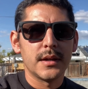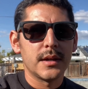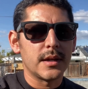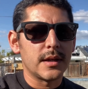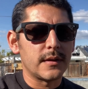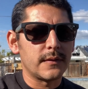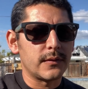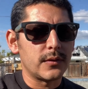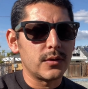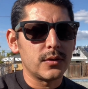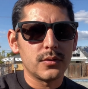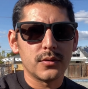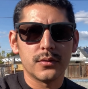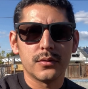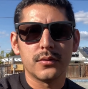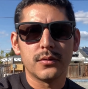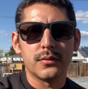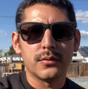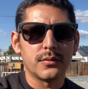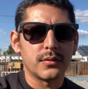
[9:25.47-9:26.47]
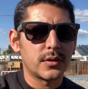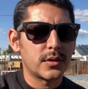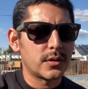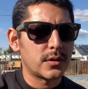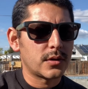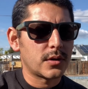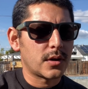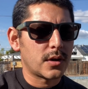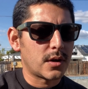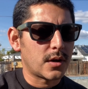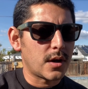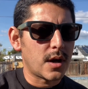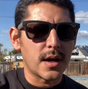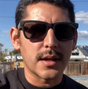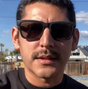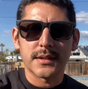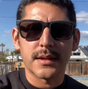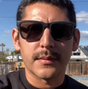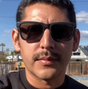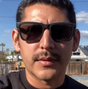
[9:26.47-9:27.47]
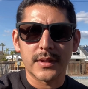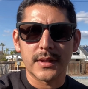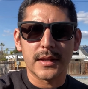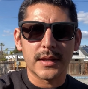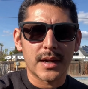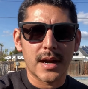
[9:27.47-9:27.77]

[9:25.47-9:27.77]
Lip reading: if you caught something that